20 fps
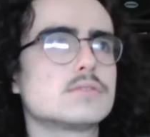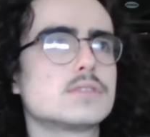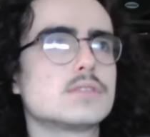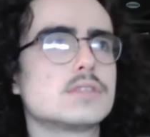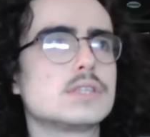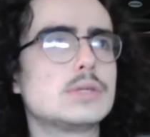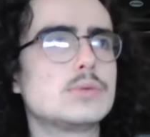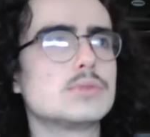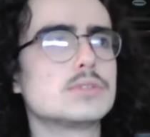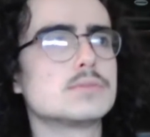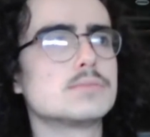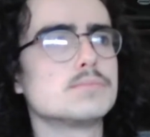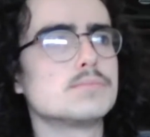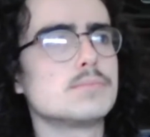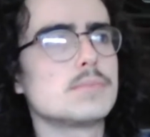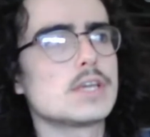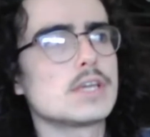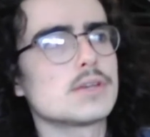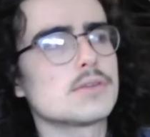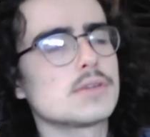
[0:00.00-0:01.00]
he was
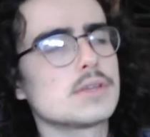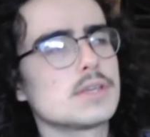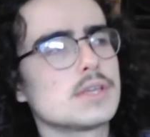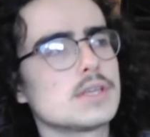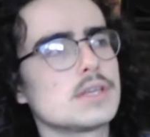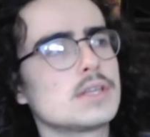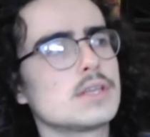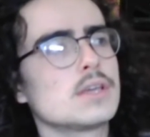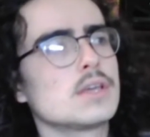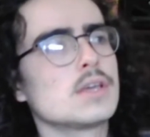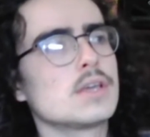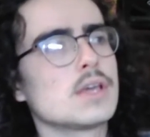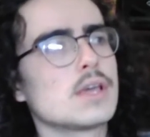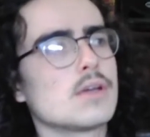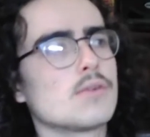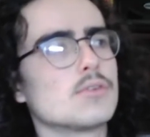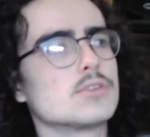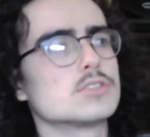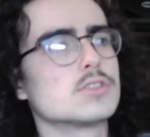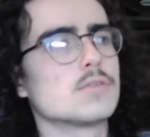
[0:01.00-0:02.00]
married,
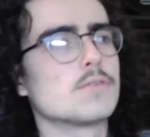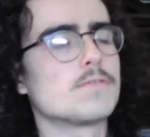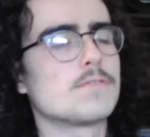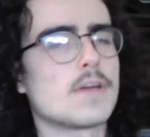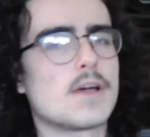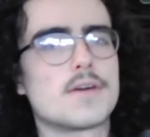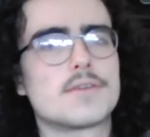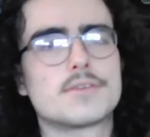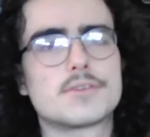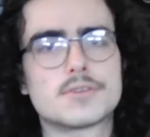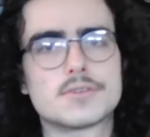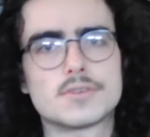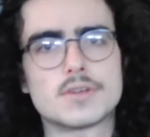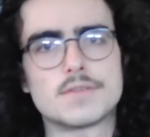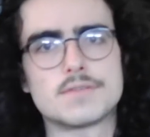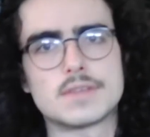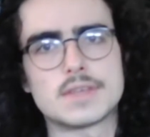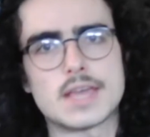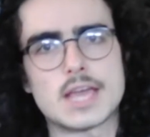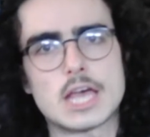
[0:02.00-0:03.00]
was a founder
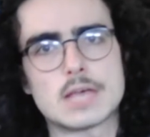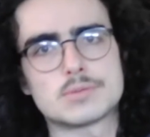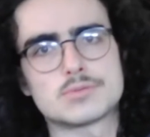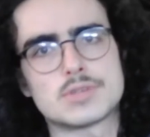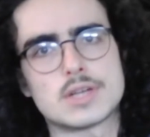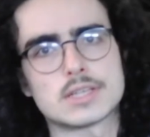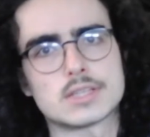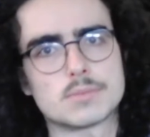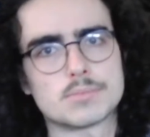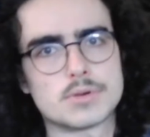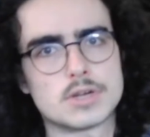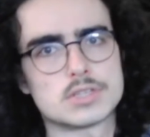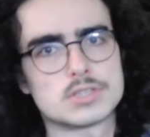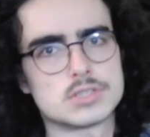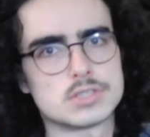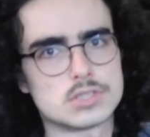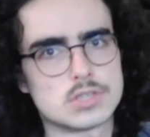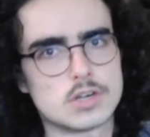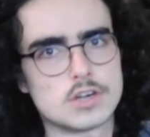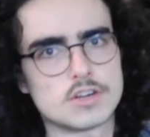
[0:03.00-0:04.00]
of the abstract
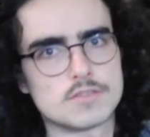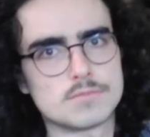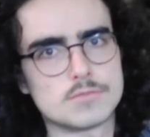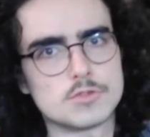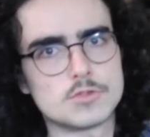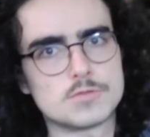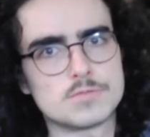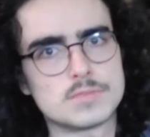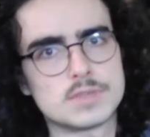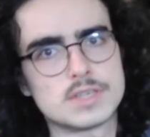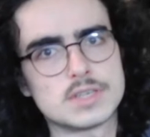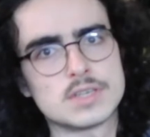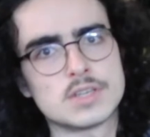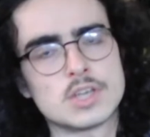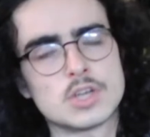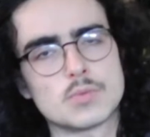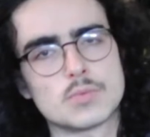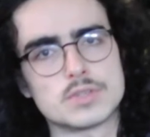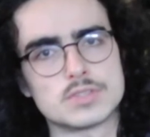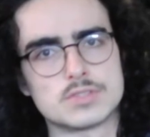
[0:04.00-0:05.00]
impressionist art movement,
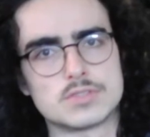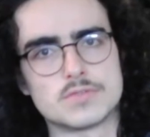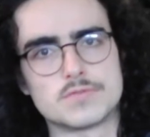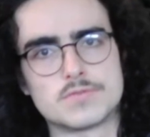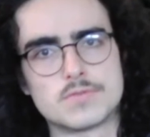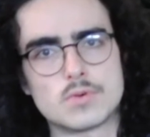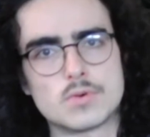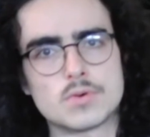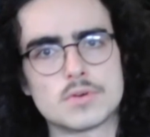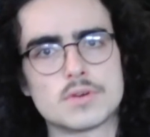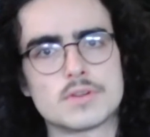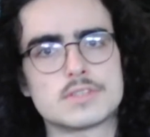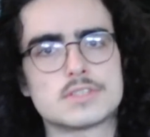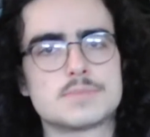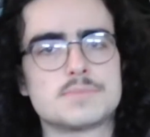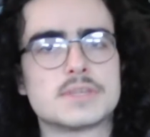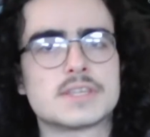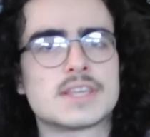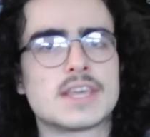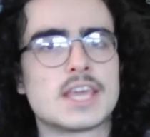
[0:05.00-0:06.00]
was
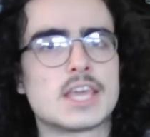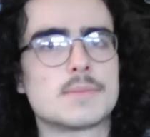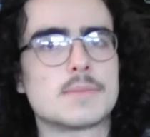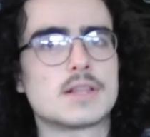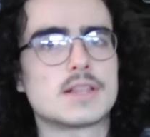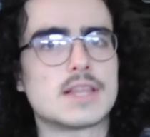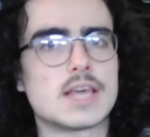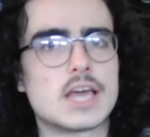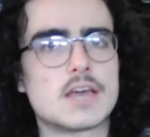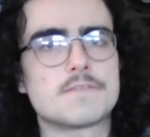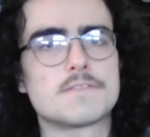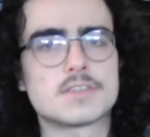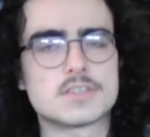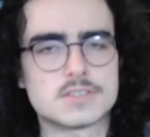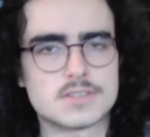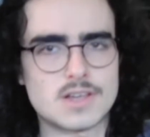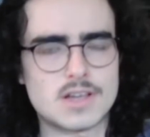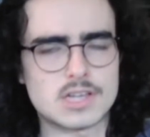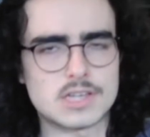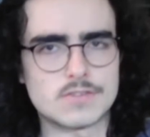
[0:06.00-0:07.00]
divorced, became a
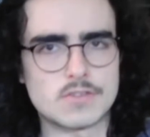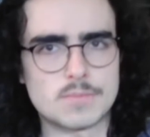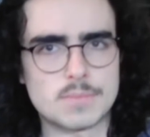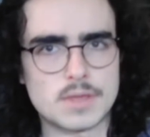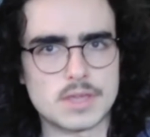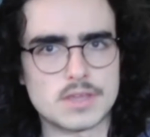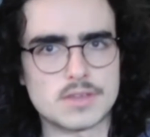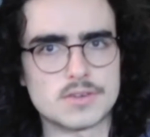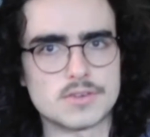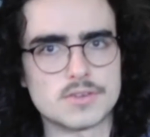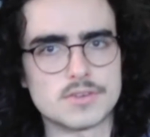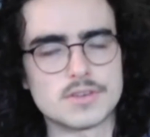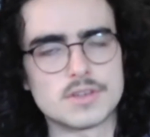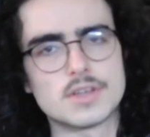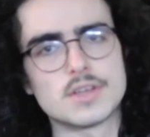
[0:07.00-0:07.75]
laughingstock of a painter,